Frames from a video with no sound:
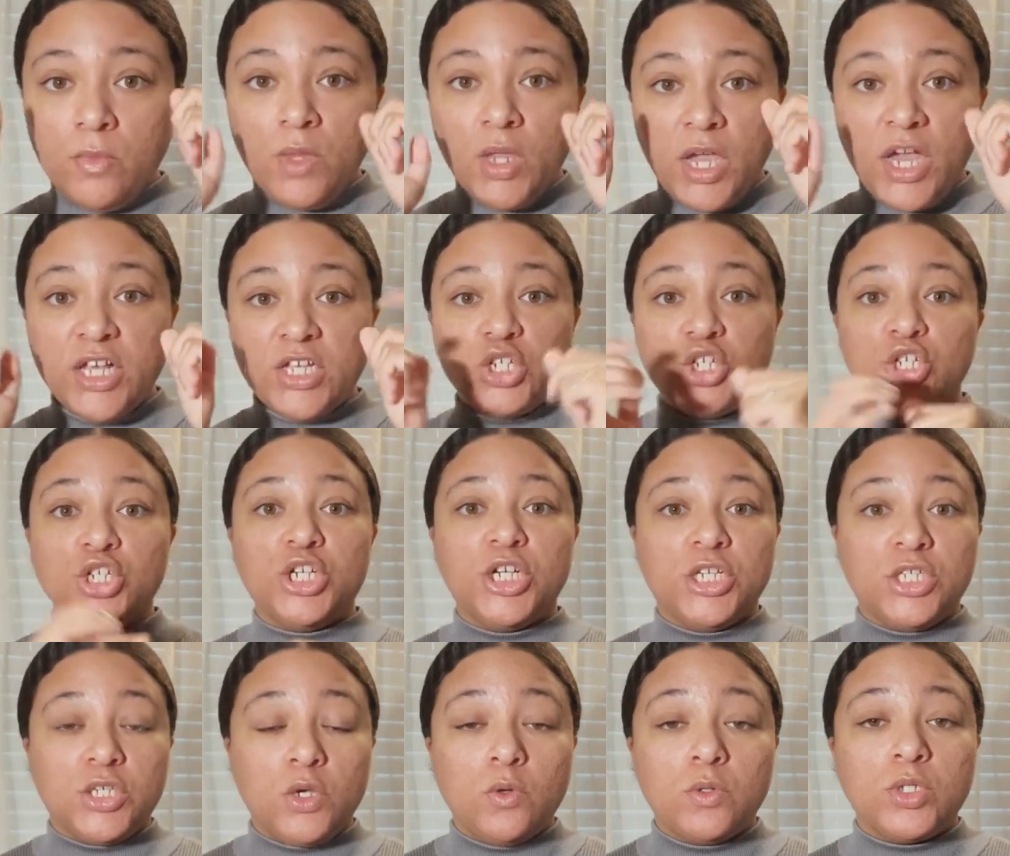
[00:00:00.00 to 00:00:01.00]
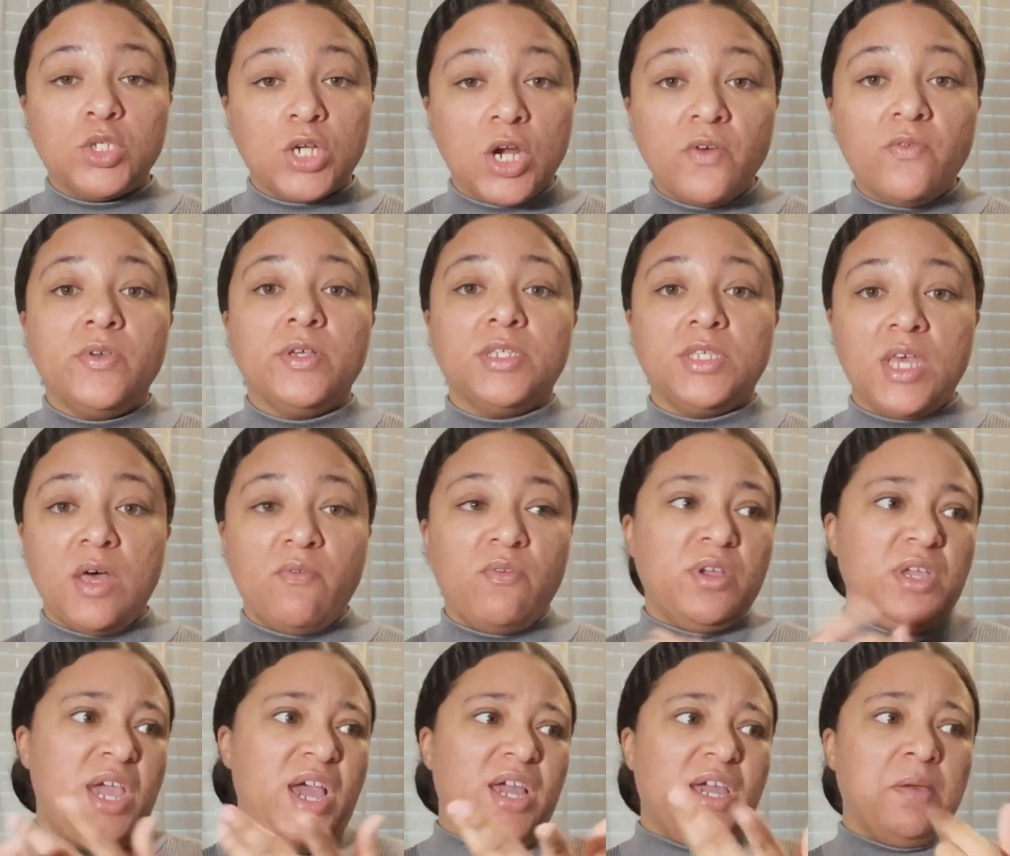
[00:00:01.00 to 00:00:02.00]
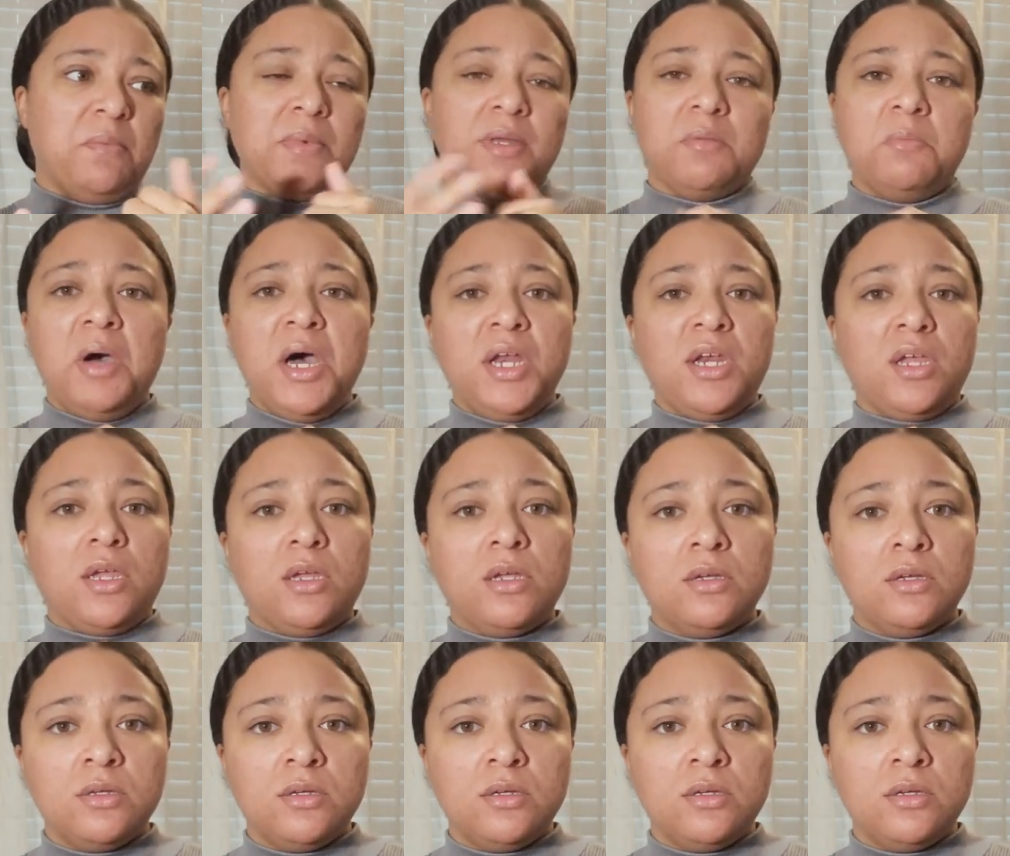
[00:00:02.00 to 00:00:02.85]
Because you're just so surface level, yeah, give me the money.